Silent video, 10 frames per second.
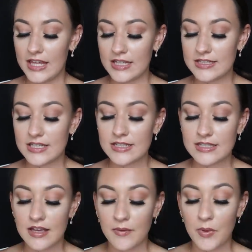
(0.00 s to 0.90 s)
is
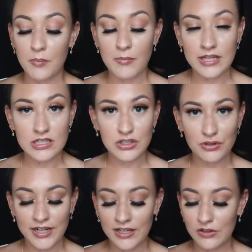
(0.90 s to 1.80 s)
some
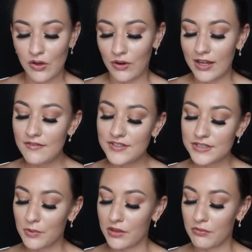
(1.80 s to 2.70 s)
Mediterranean olives
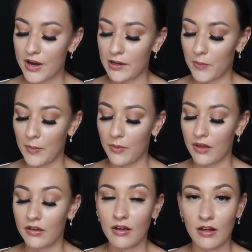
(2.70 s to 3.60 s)
with red pepper,
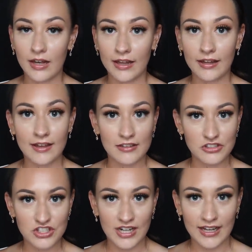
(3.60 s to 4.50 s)
garlic and
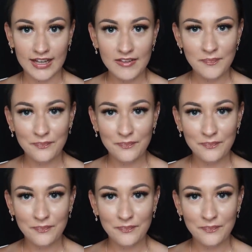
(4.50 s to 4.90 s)
chilli.